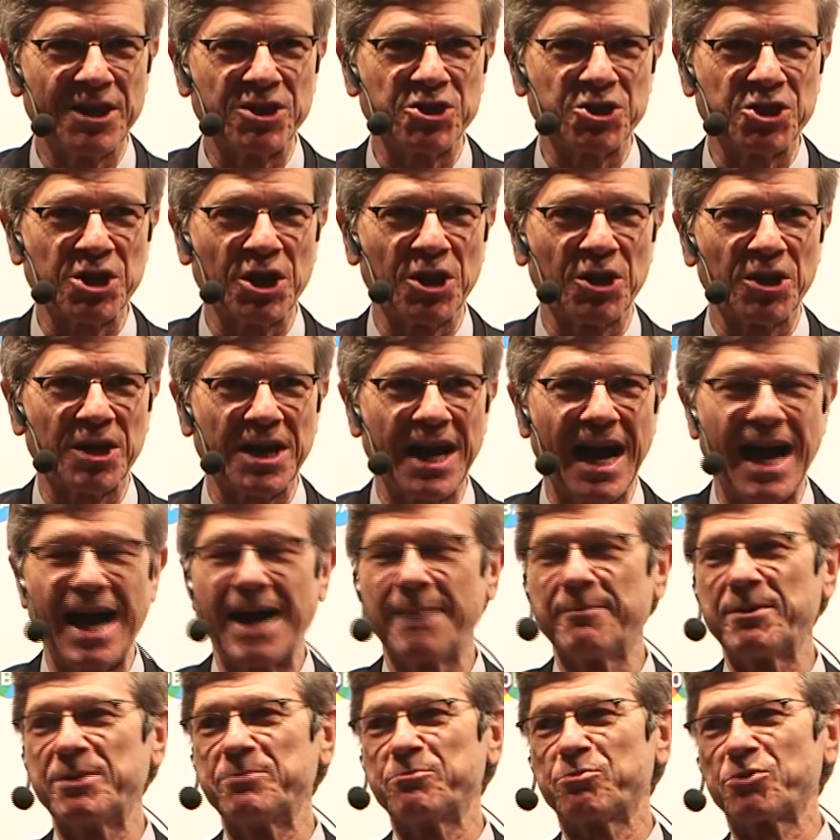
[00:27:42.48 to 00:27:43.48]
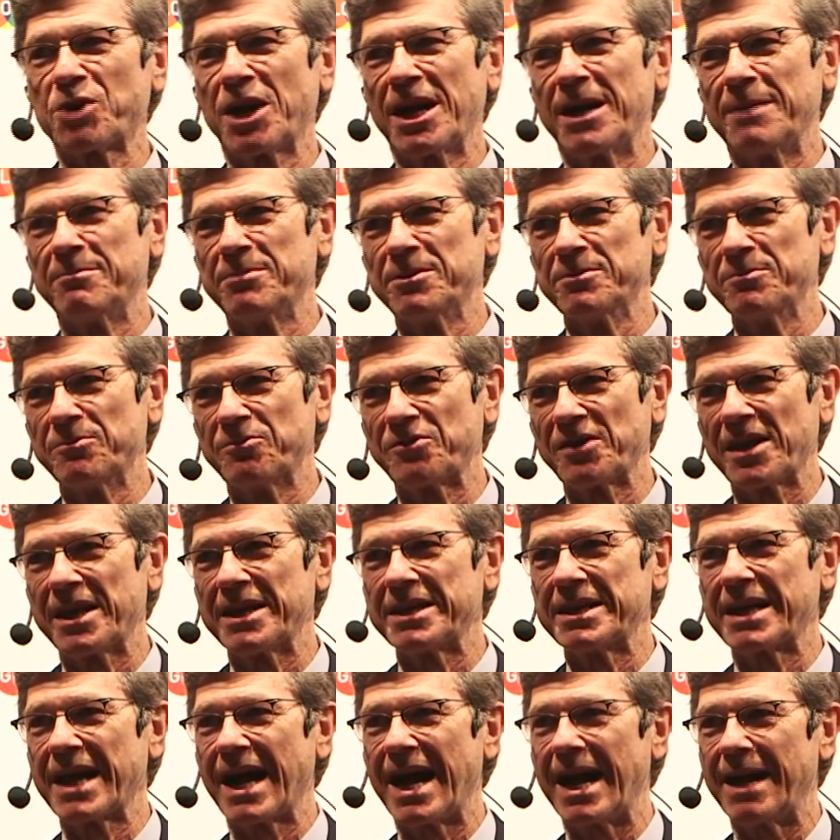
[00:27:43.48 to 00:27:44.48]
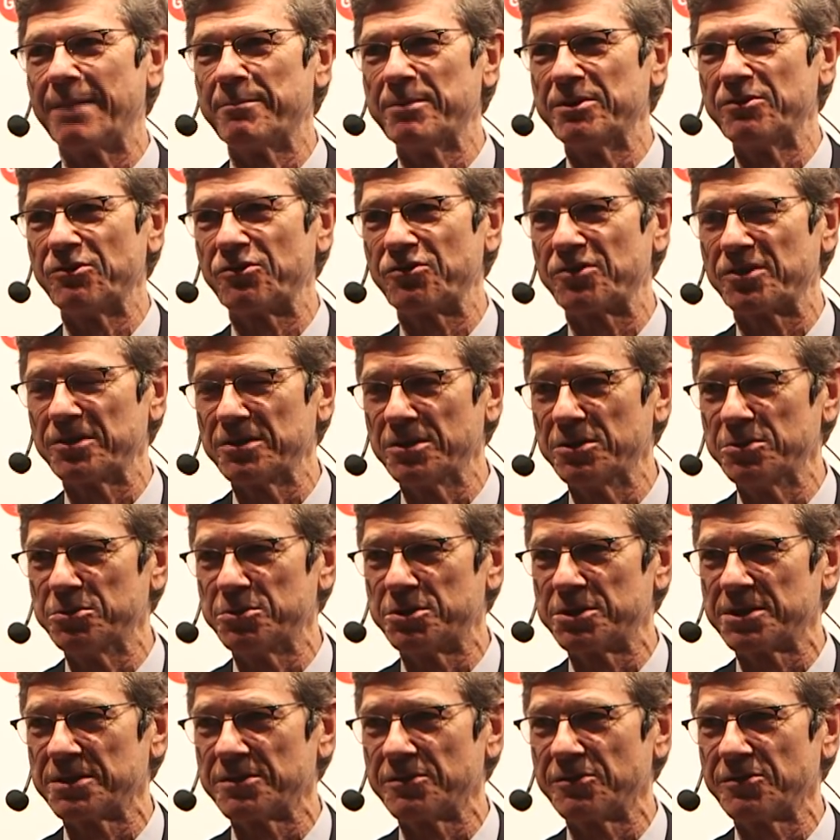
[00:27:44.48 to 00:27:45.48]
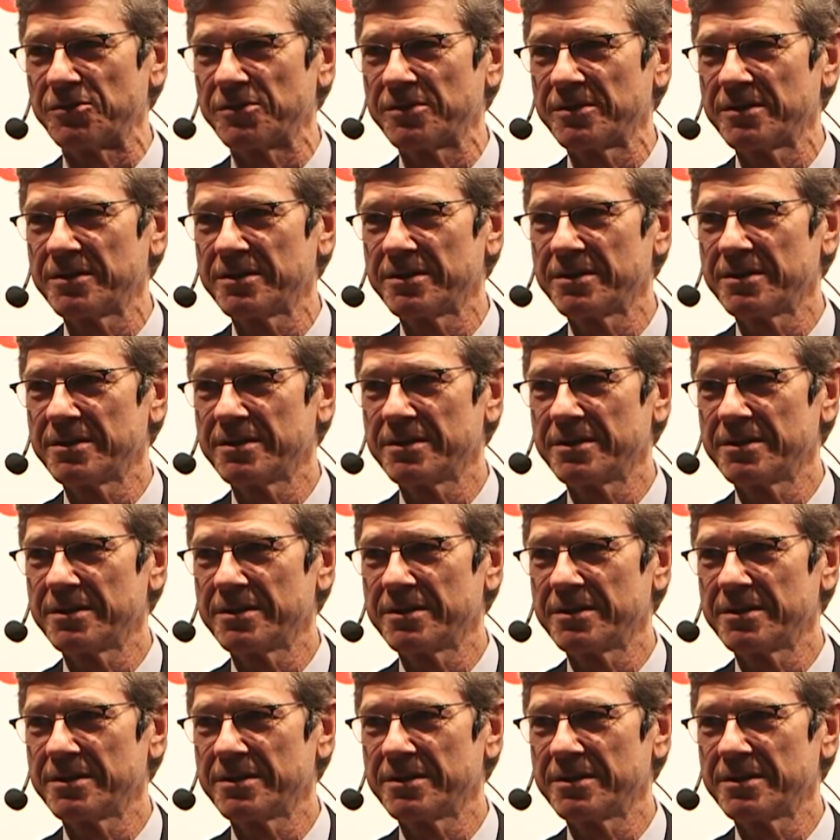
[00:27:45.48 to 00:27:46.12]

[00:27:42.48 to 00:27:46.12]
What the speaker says: that share common problems and common solutions.